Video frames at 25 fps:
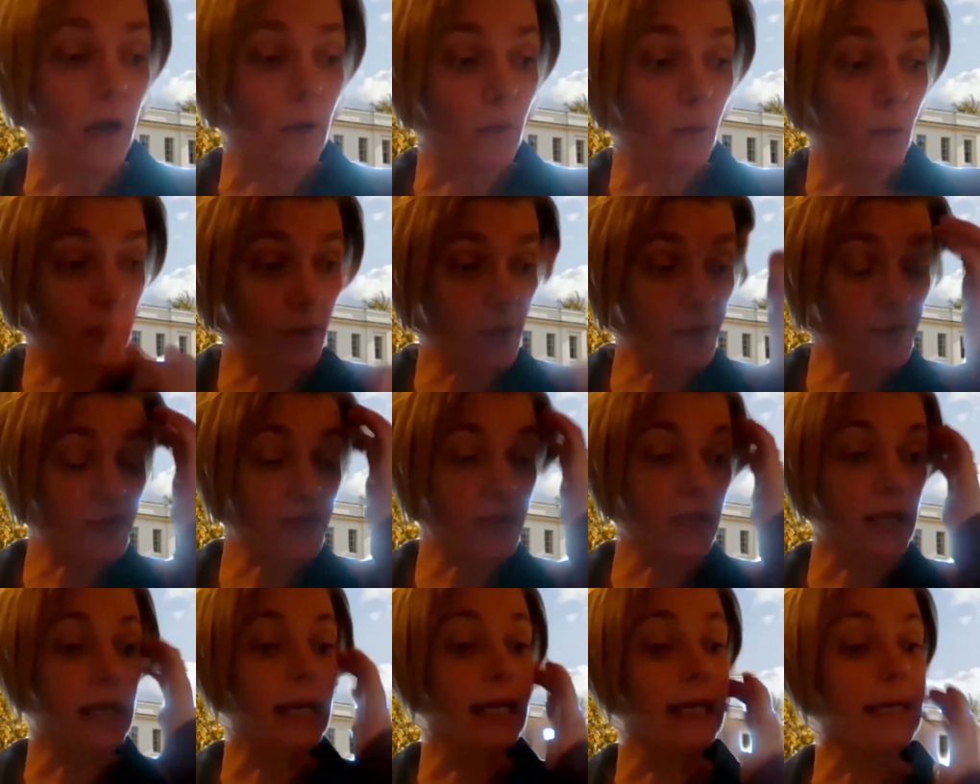I will
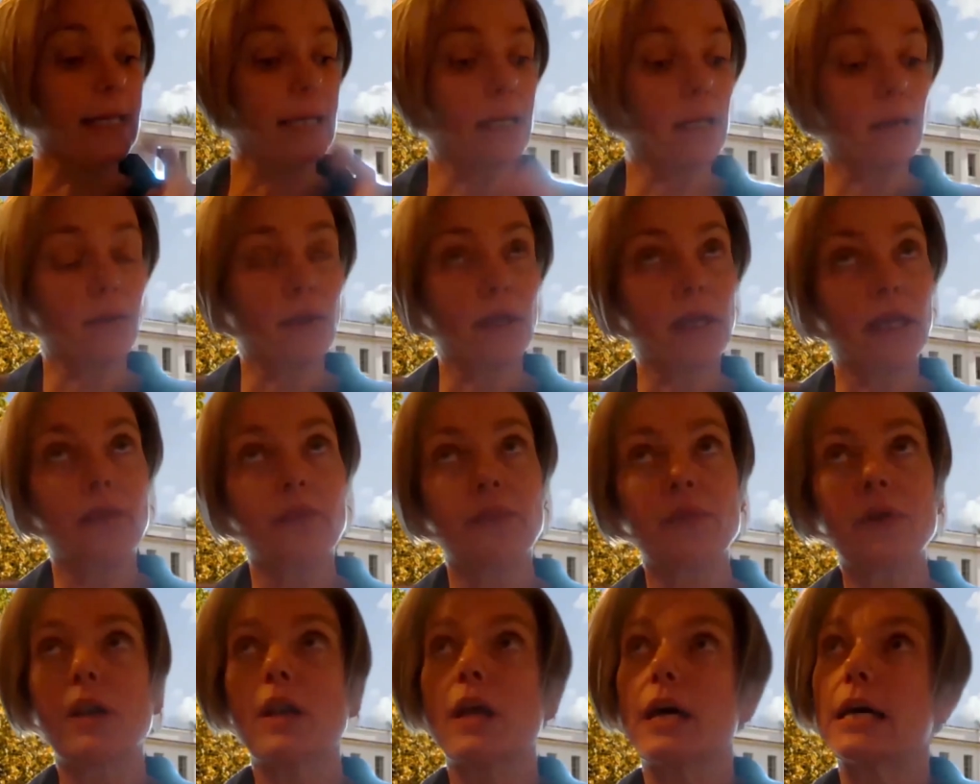say that
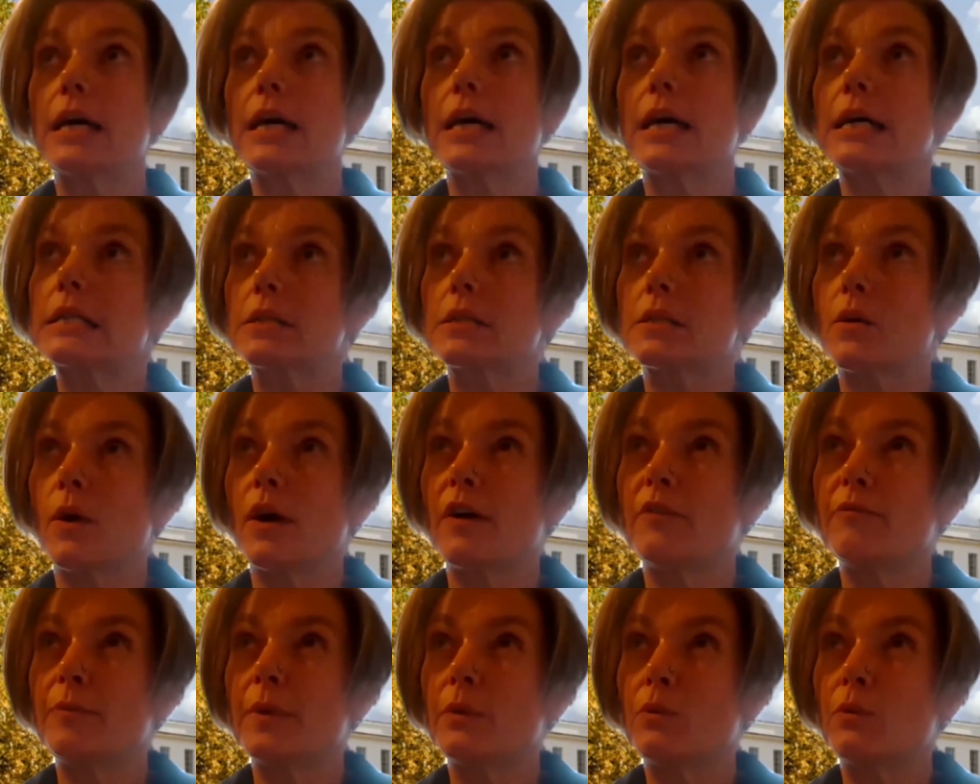in the last, so
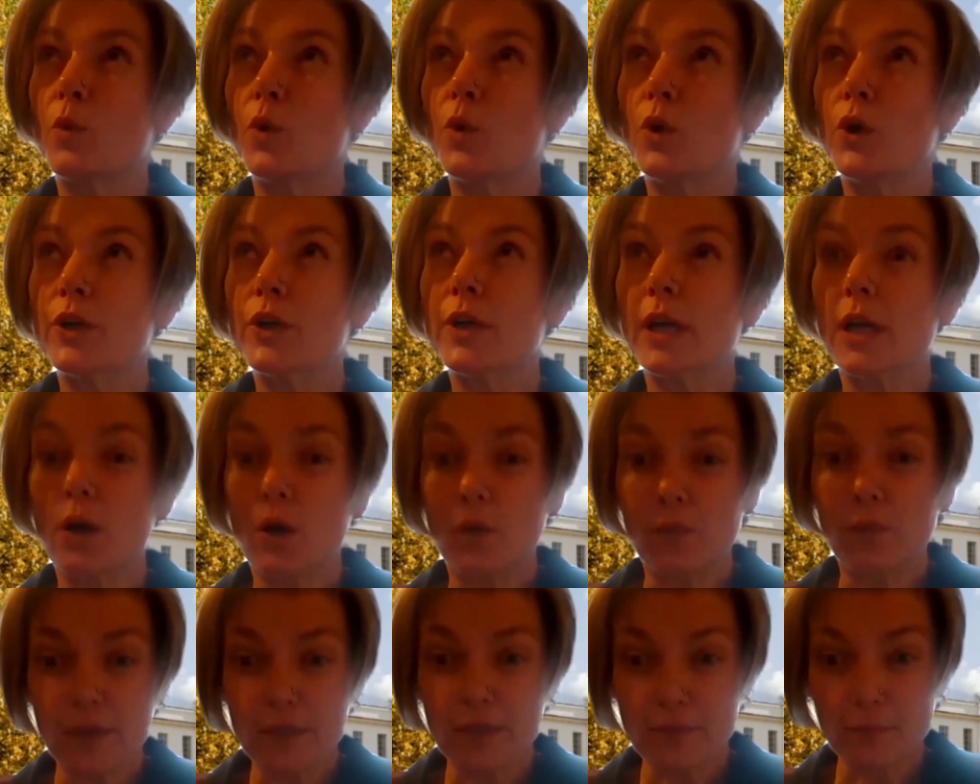I've been
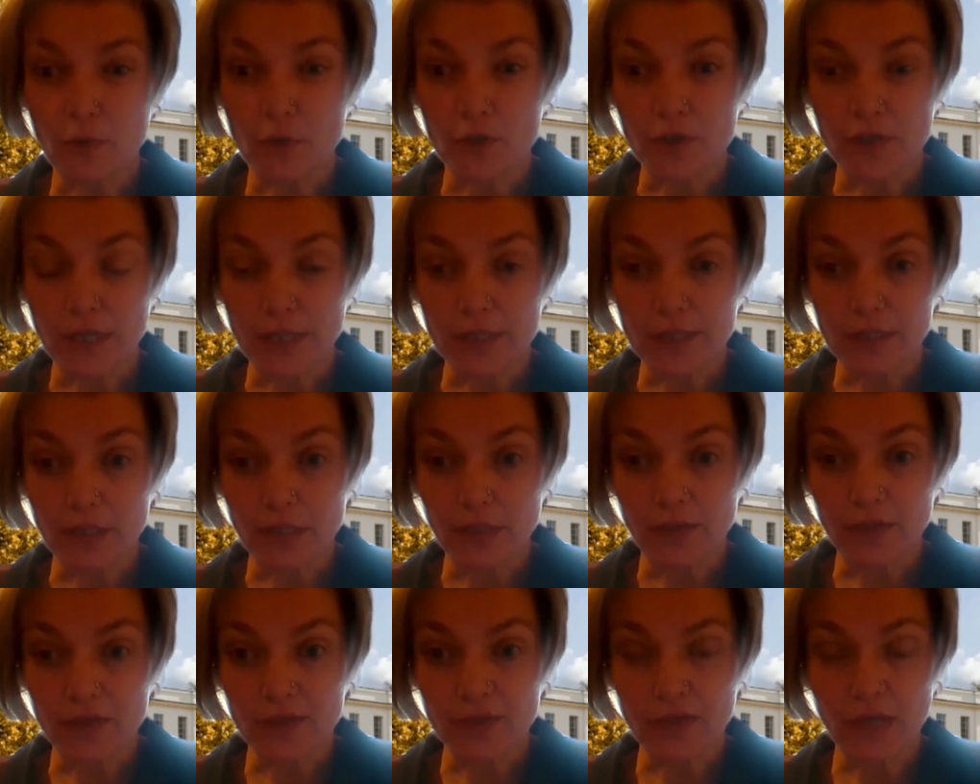working on this project
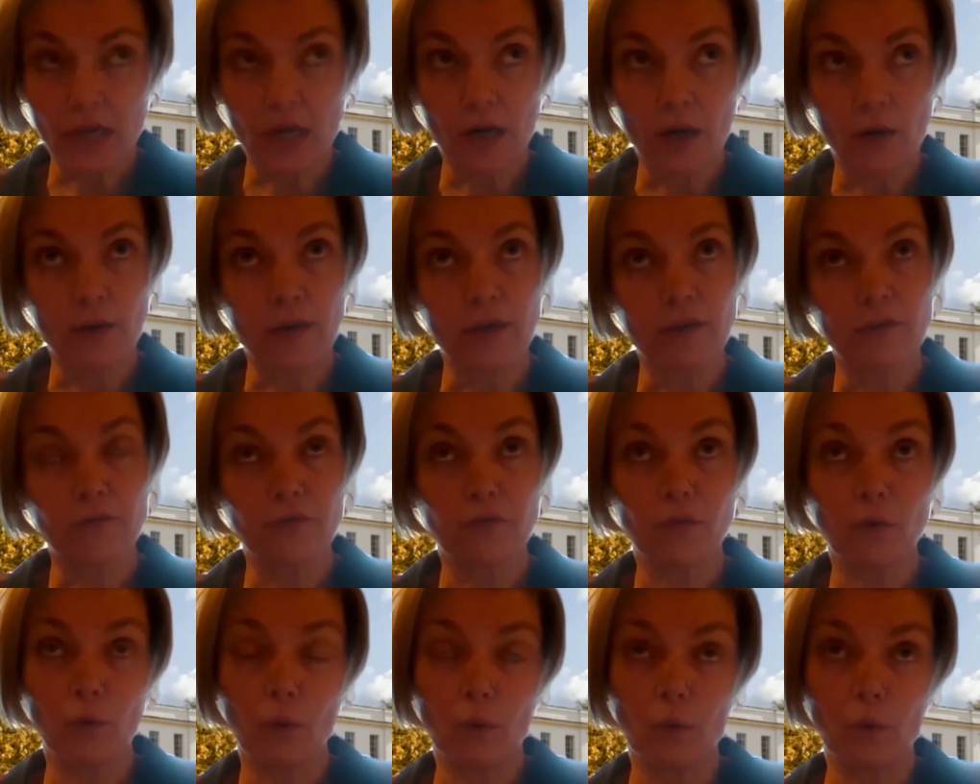and in this area
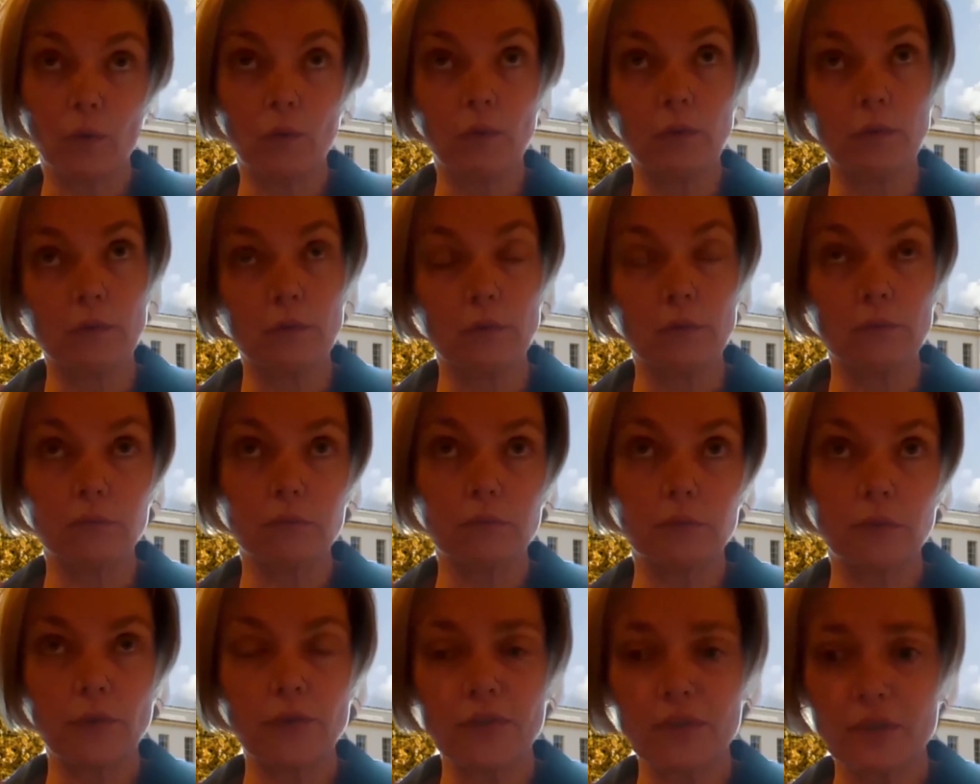for,
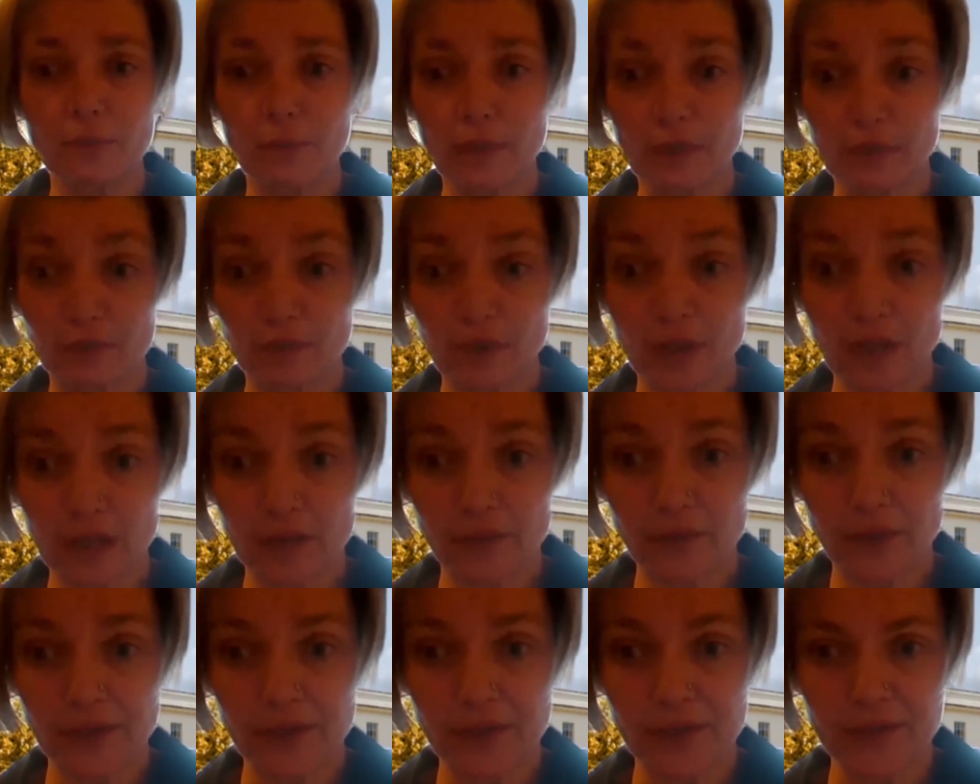goodness me,
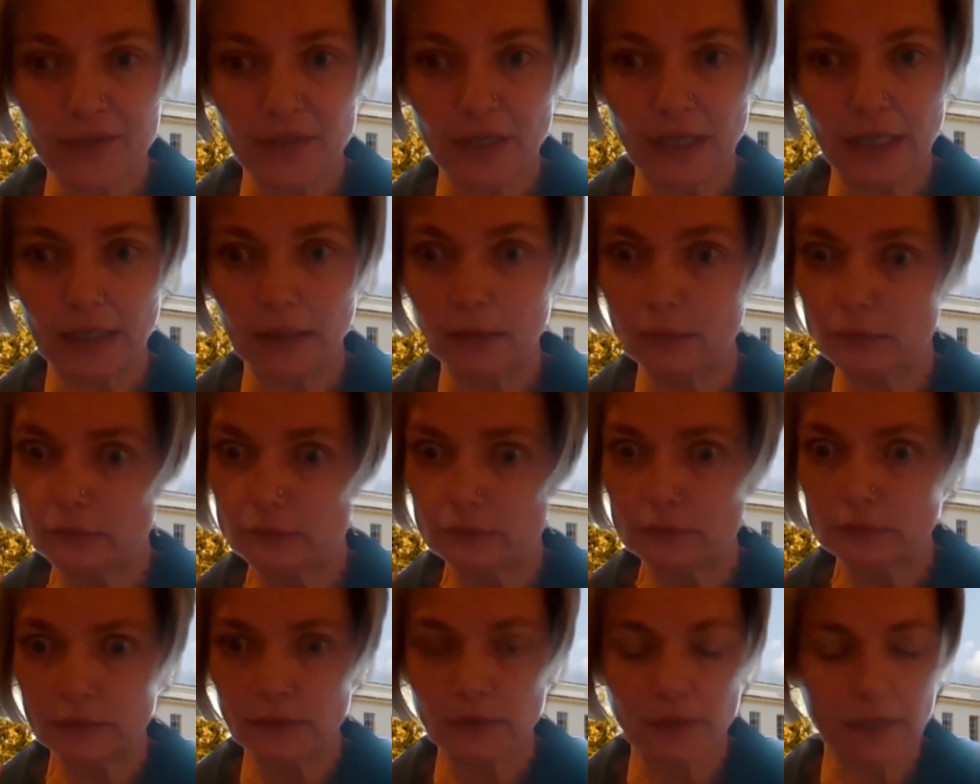five years now.
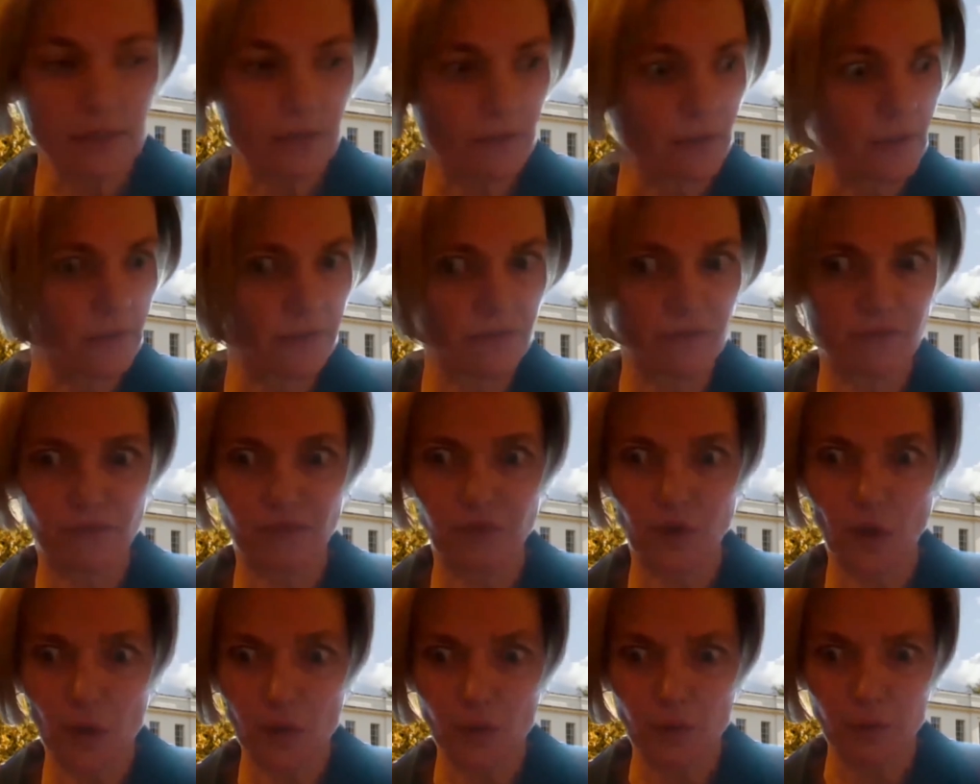That's
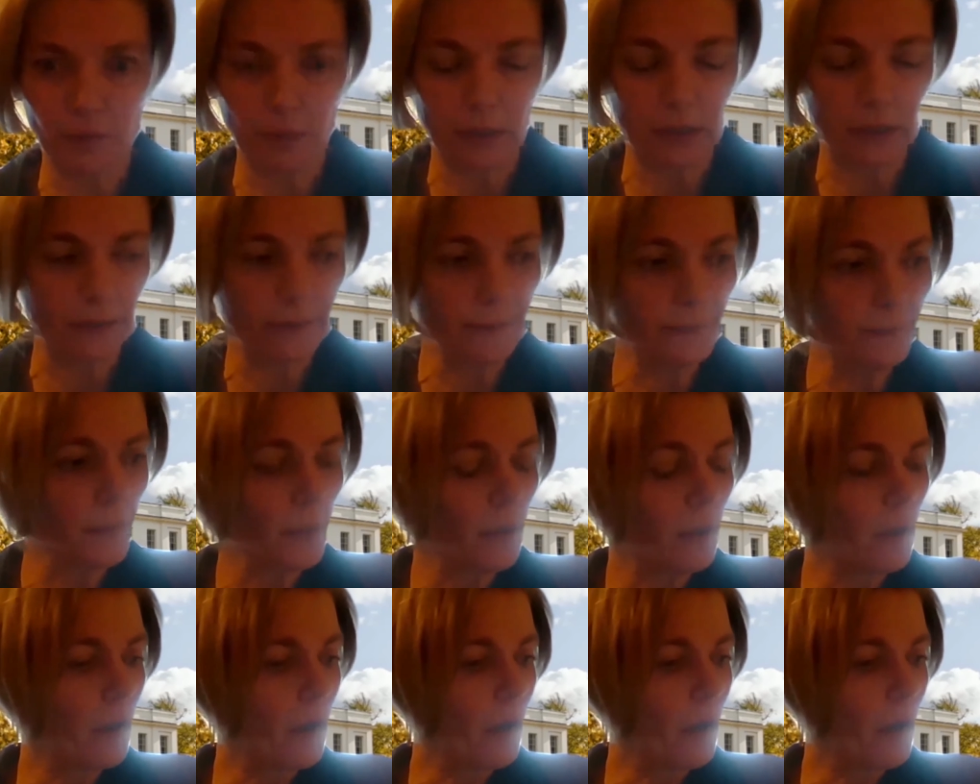blown by.